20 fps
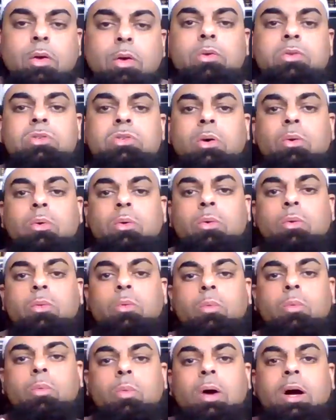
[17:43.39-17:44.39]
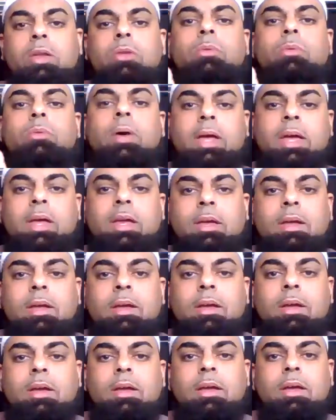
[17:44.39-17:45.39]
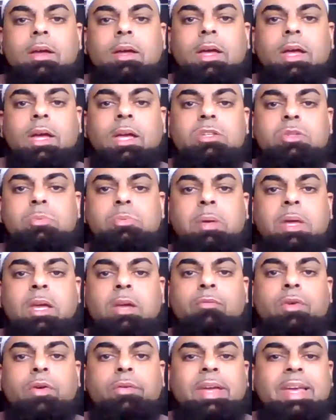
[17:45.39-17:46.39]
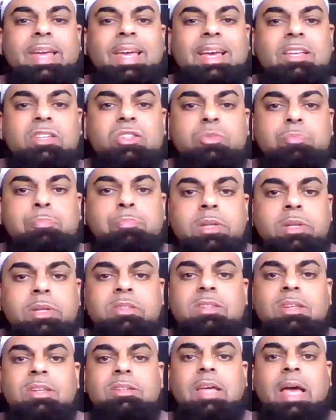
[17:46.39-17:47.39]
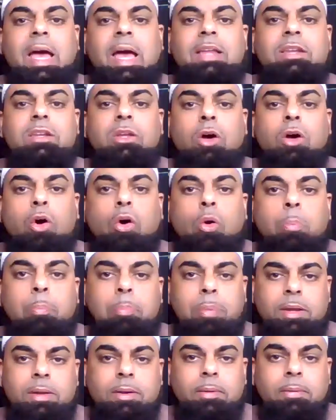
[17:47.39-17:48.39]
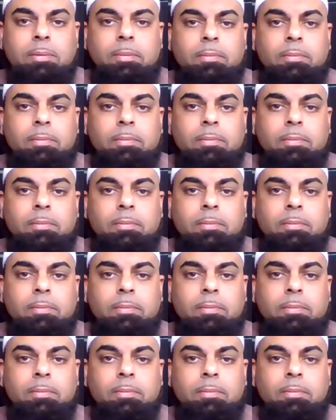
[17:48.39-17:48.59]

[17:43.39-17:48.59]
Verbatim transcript: So, one way is being very explicit and open,